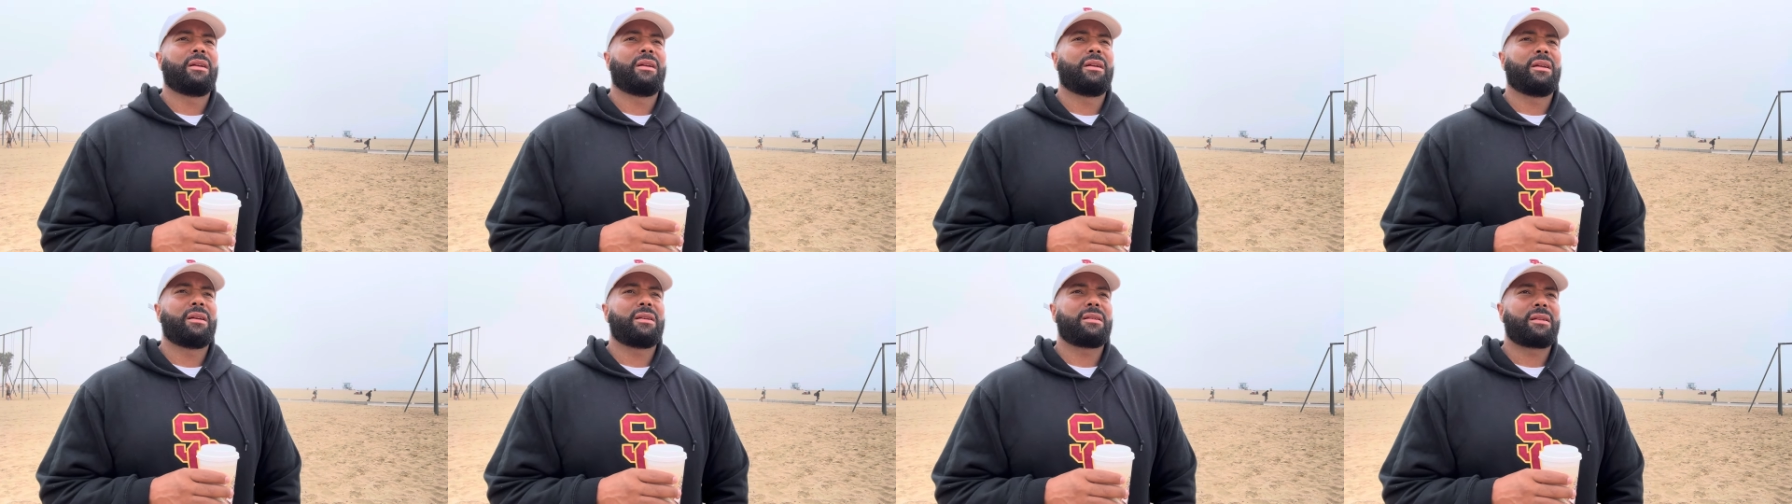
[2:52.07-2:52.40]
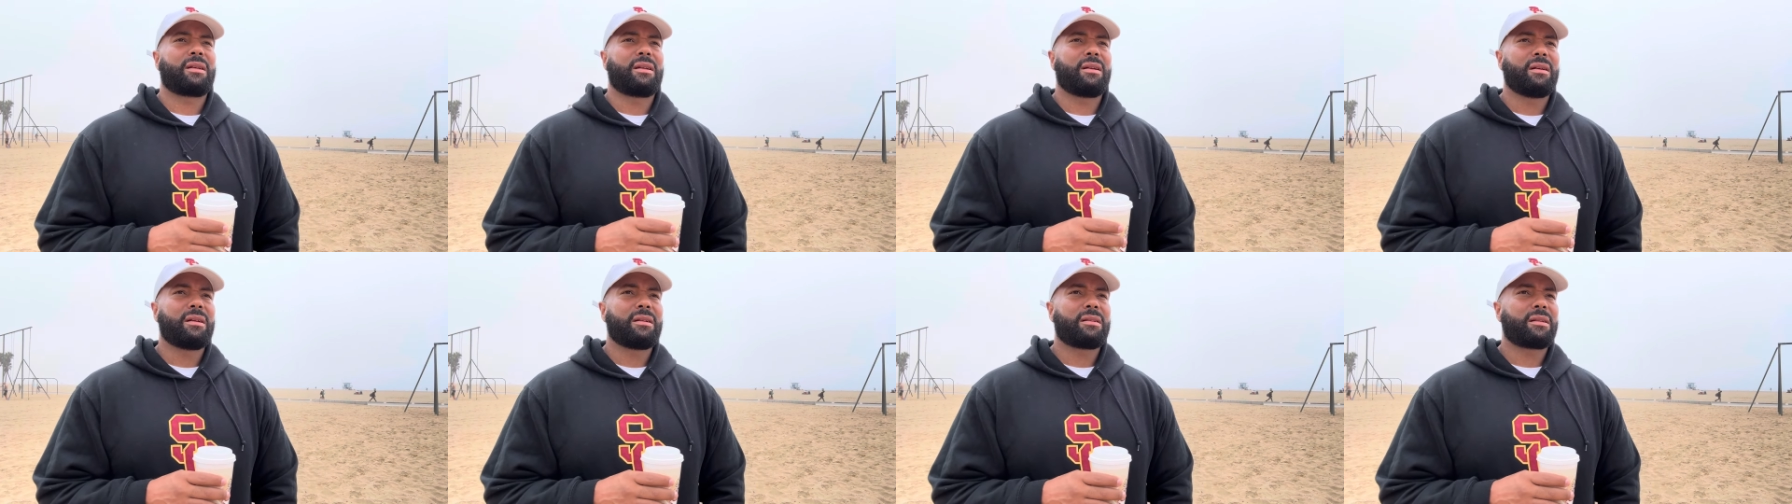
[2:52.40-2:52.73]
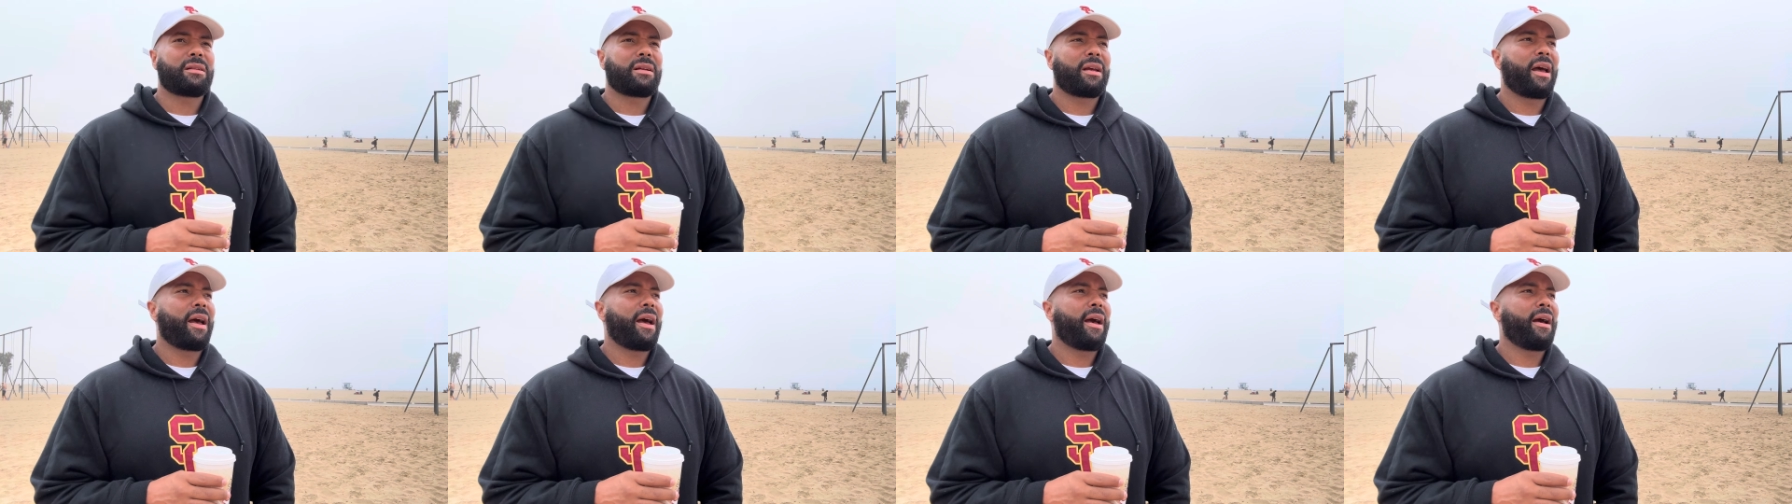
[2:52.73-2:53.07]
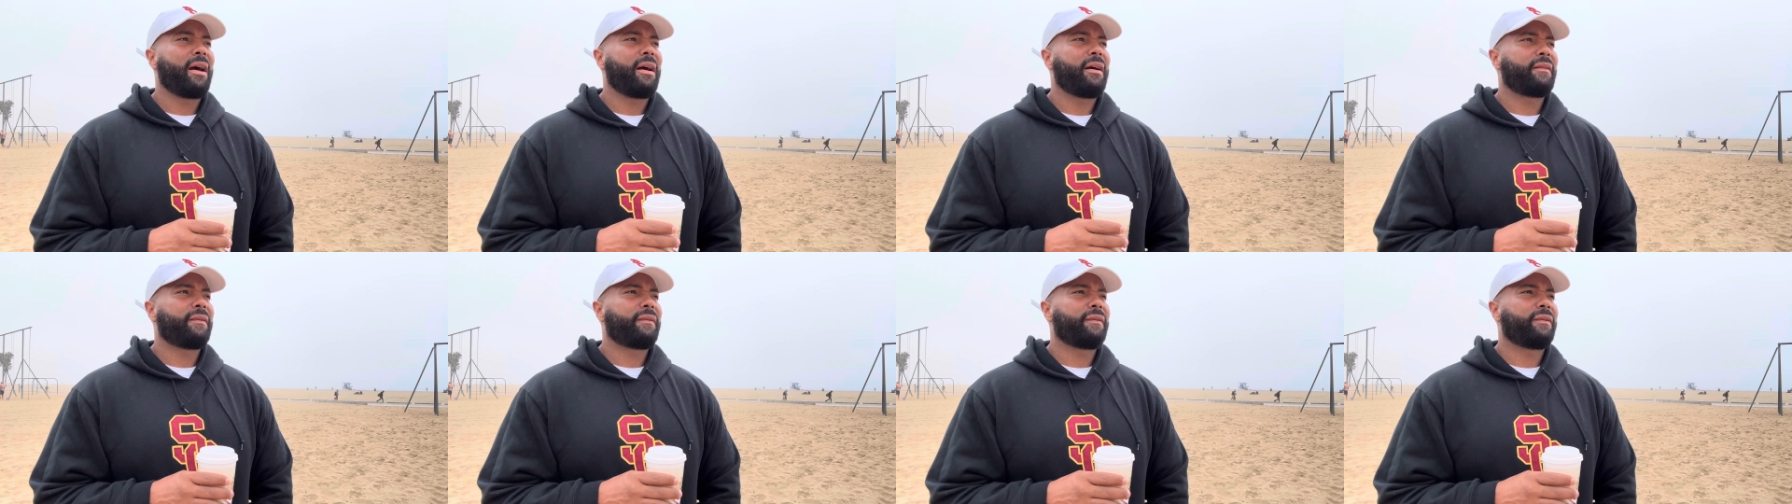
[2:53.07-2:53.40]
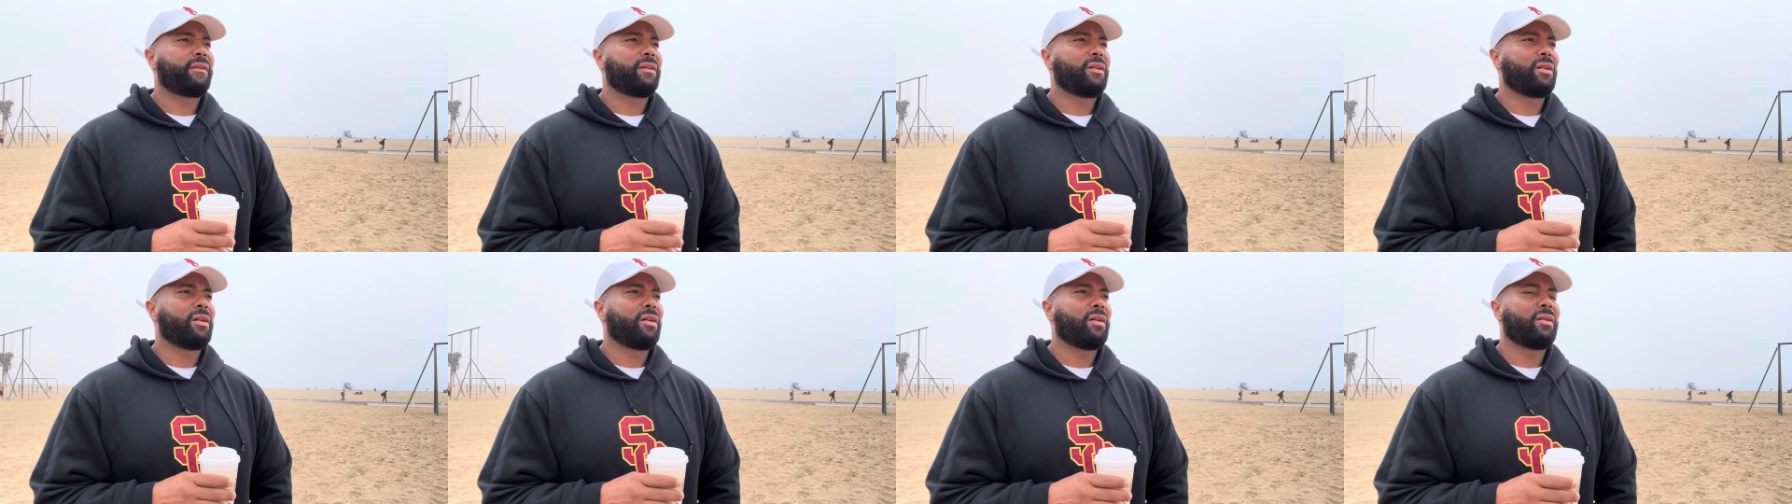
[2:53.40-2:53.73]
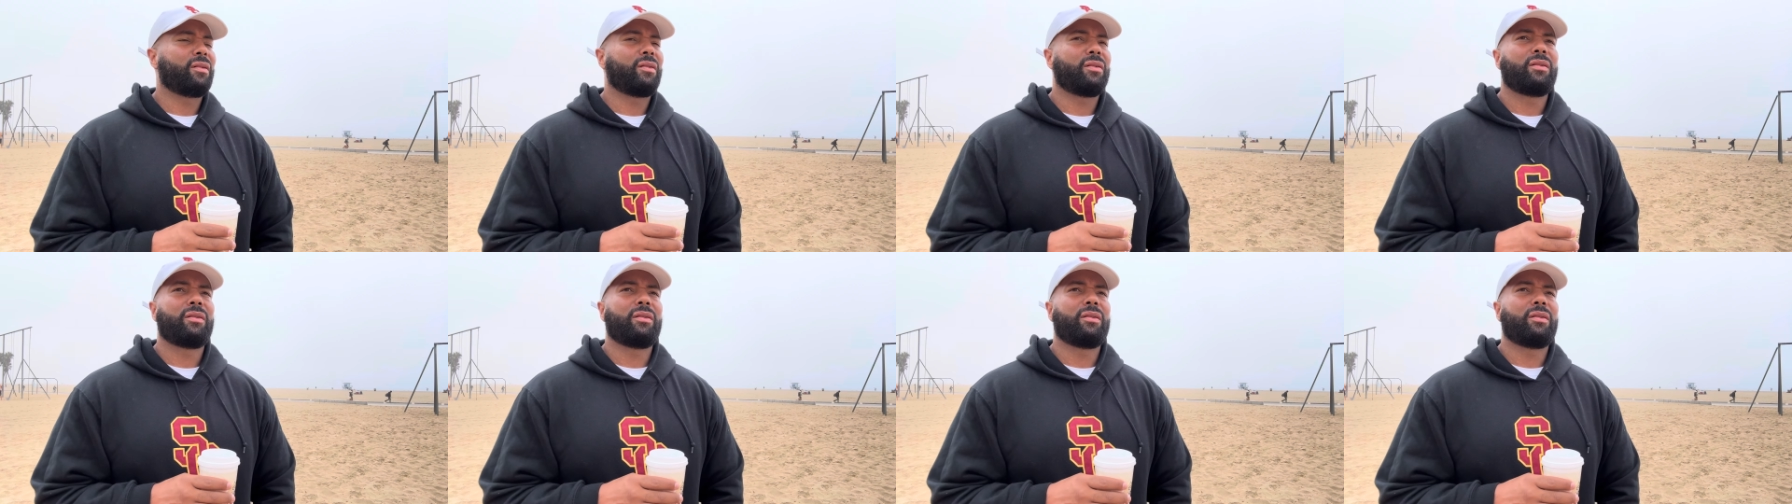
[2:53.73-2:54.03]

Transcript: It's good to have, you know,